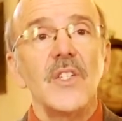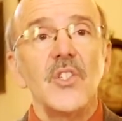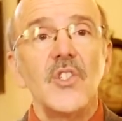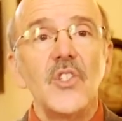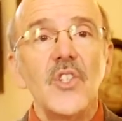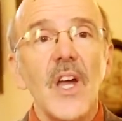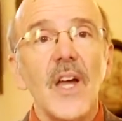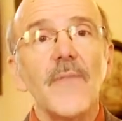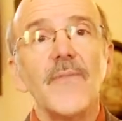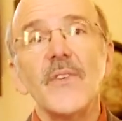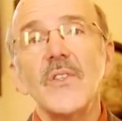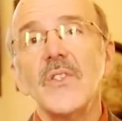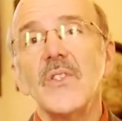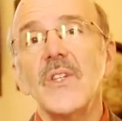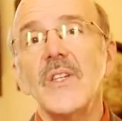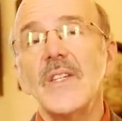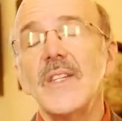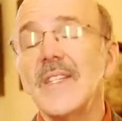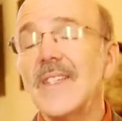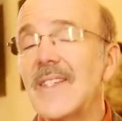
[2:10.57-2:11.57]

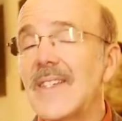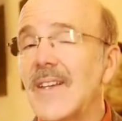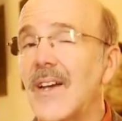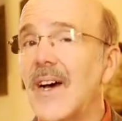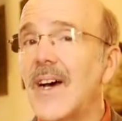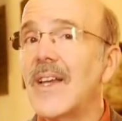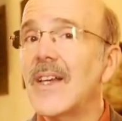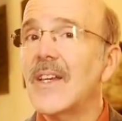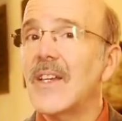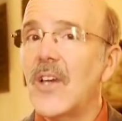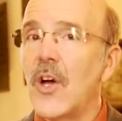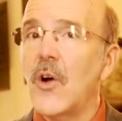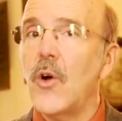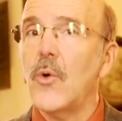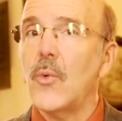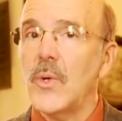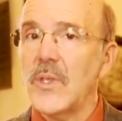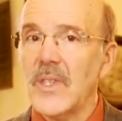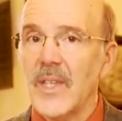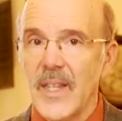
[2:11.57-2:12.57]
Jefferson does not go
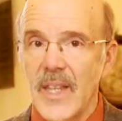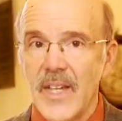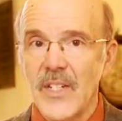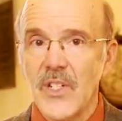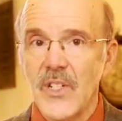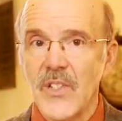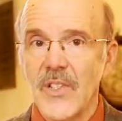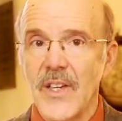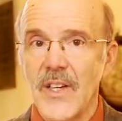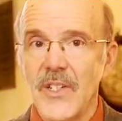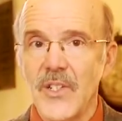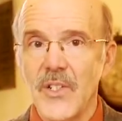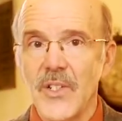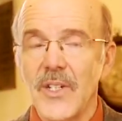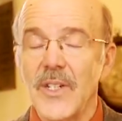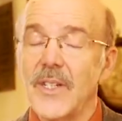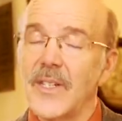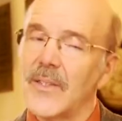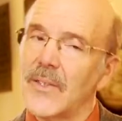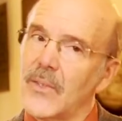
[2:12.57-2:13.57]
with the legislature.